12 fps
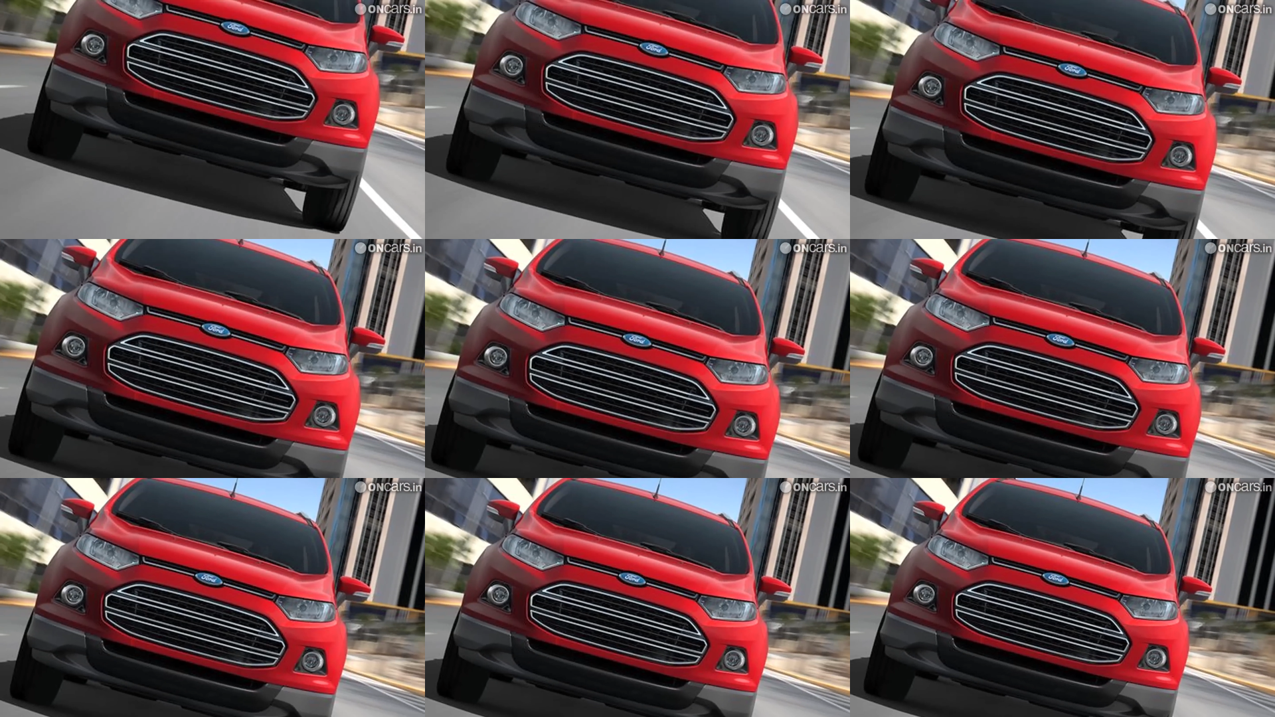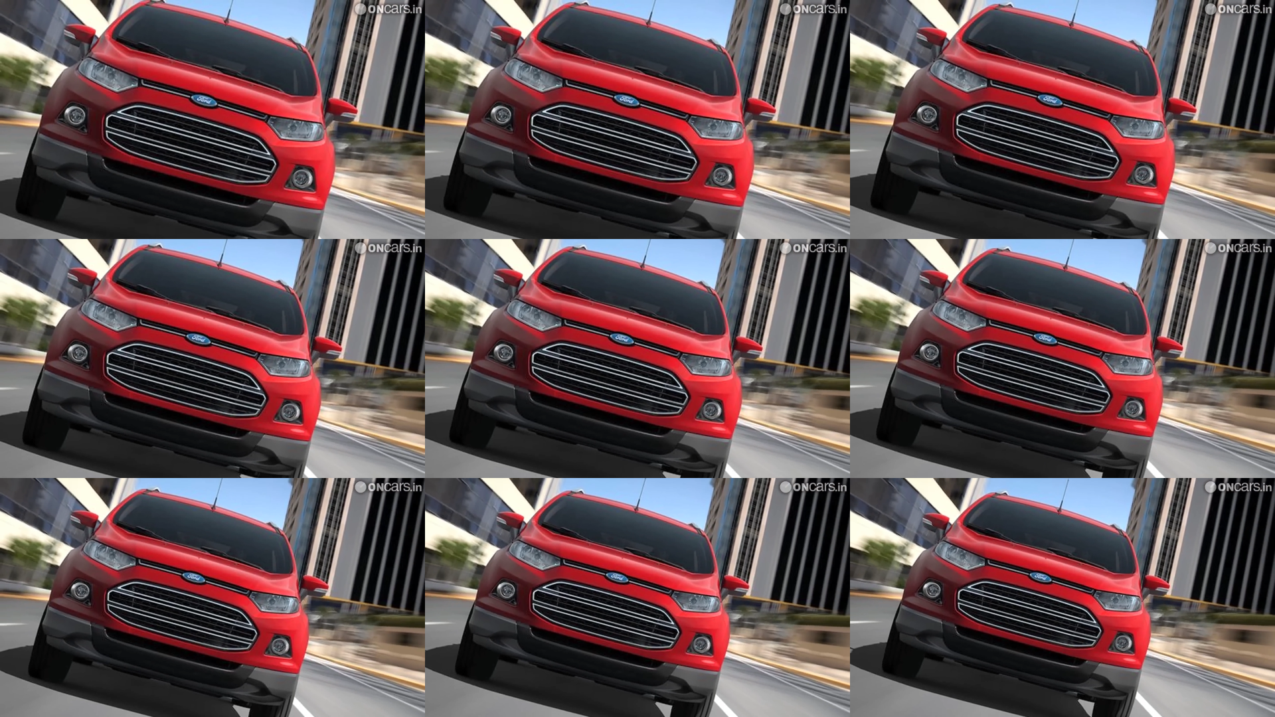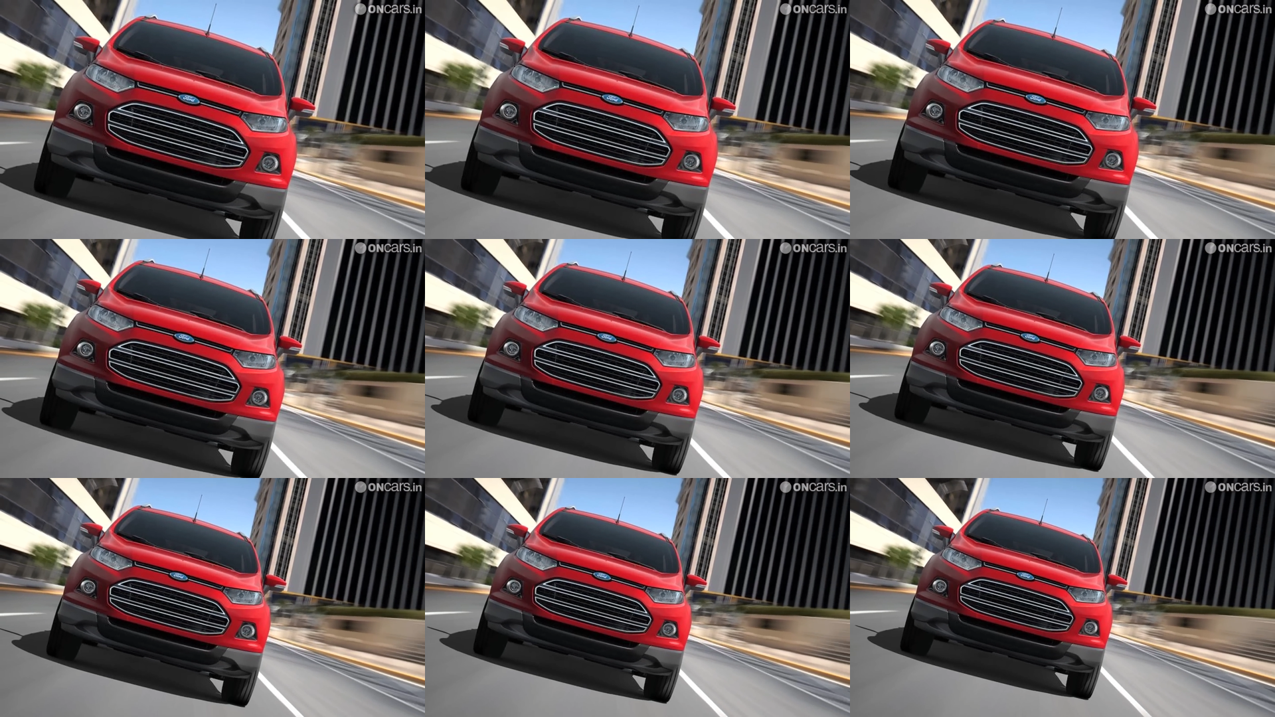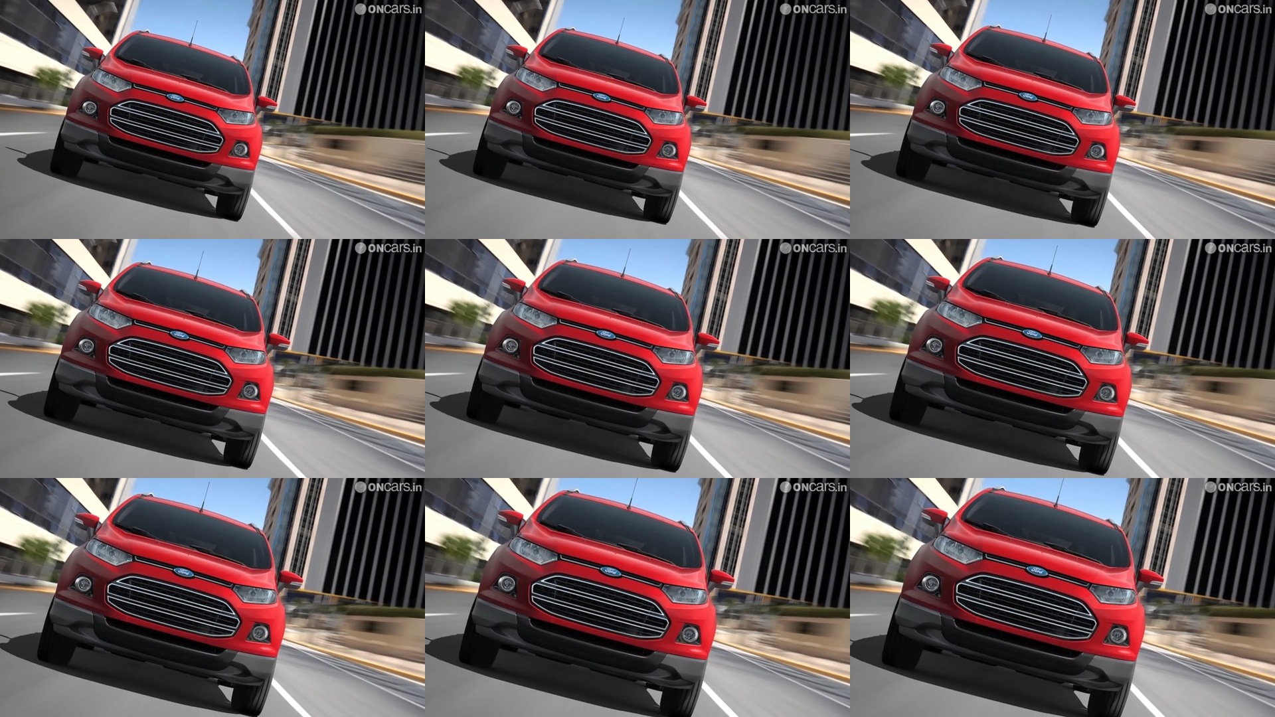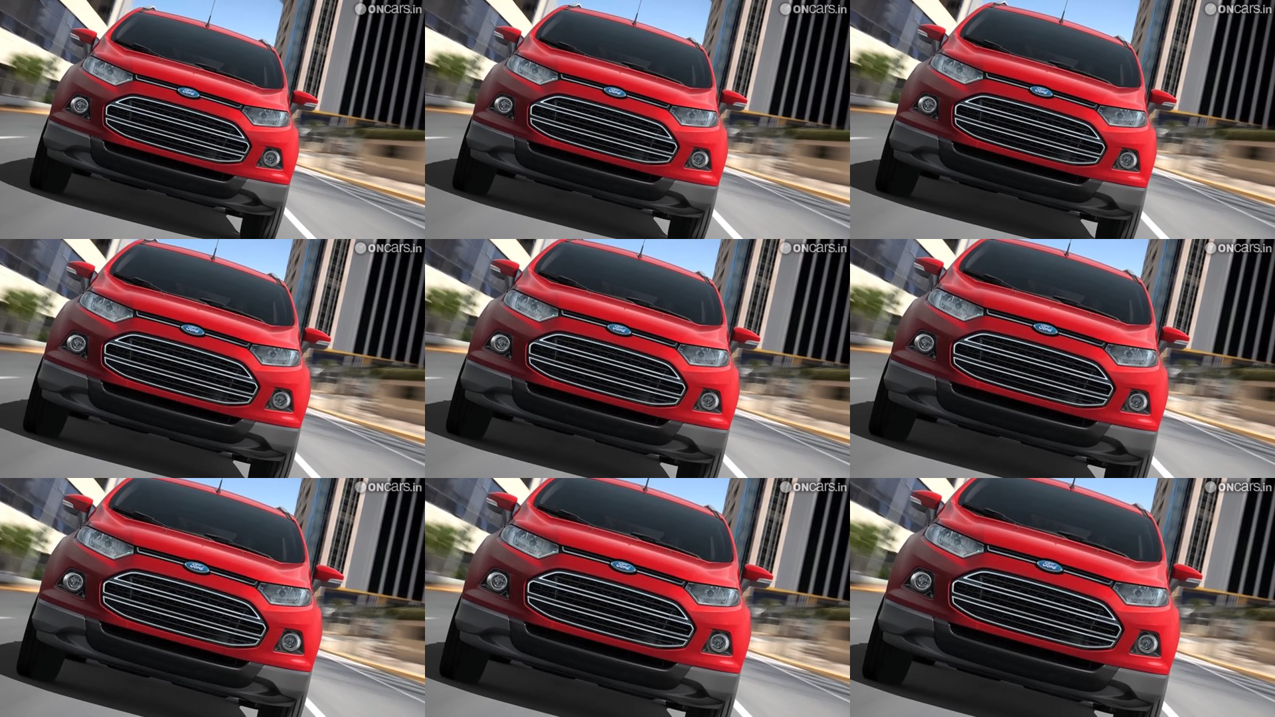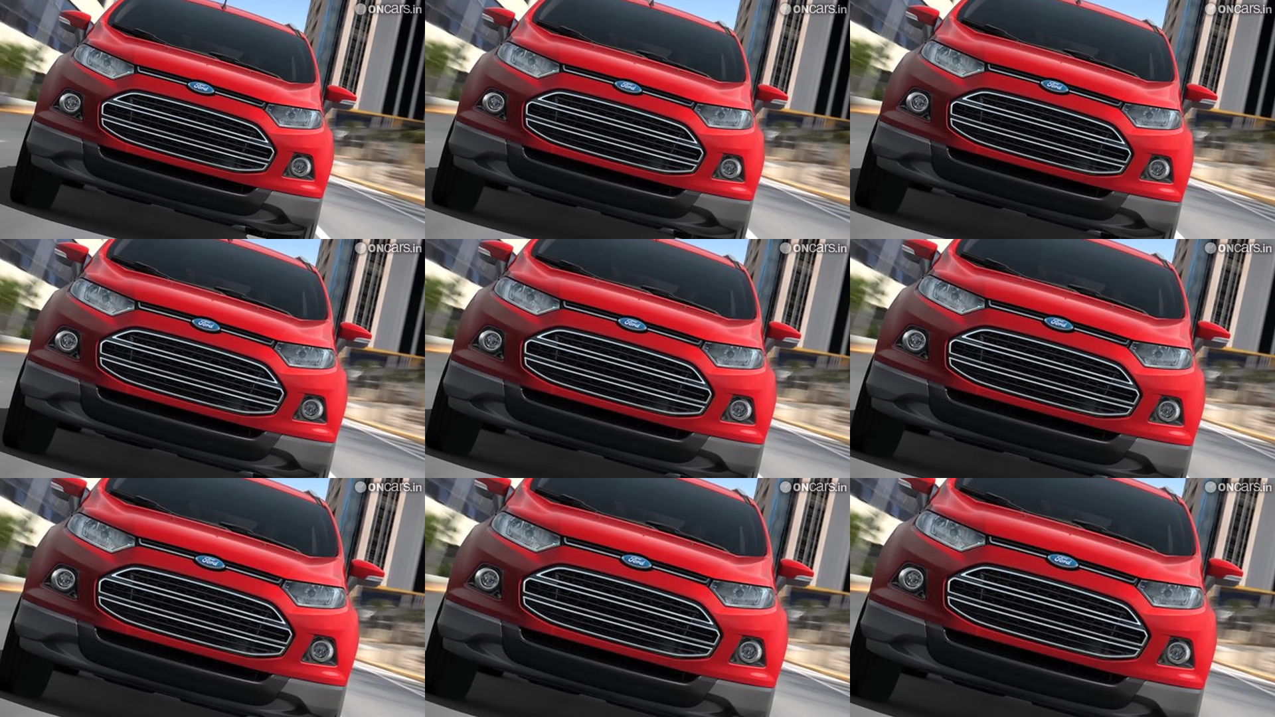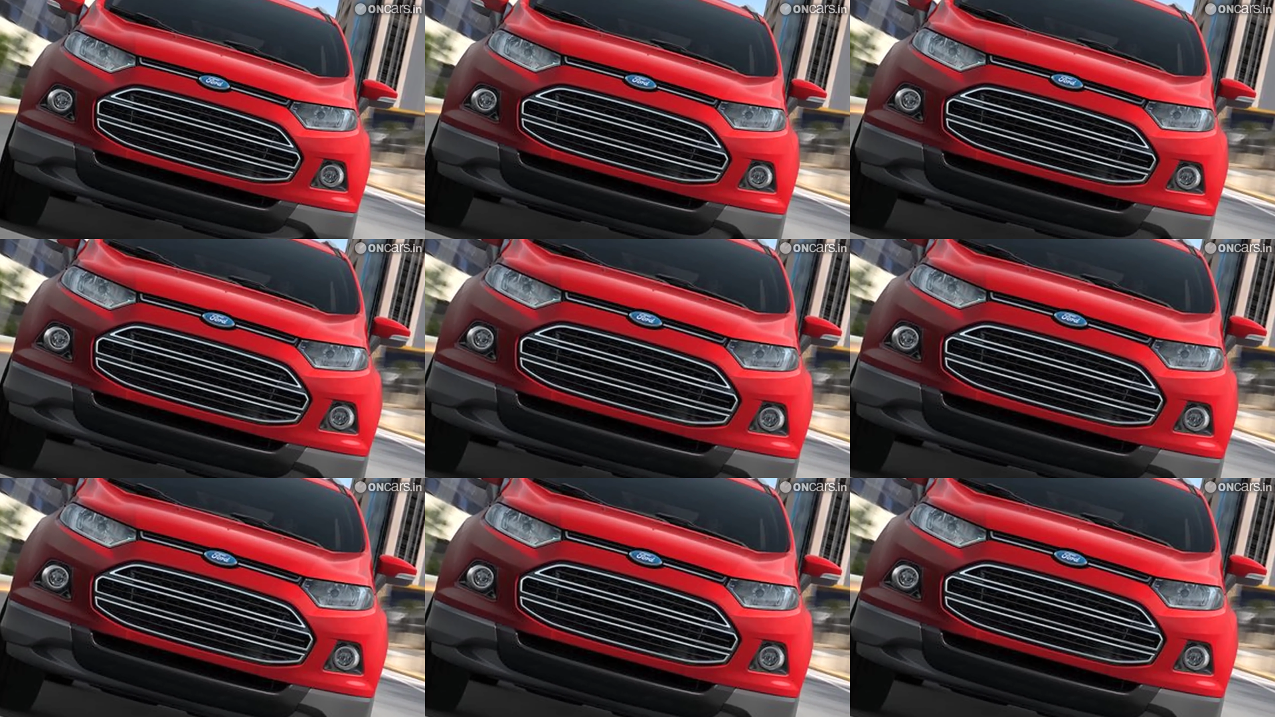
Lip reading: (no speaker visible)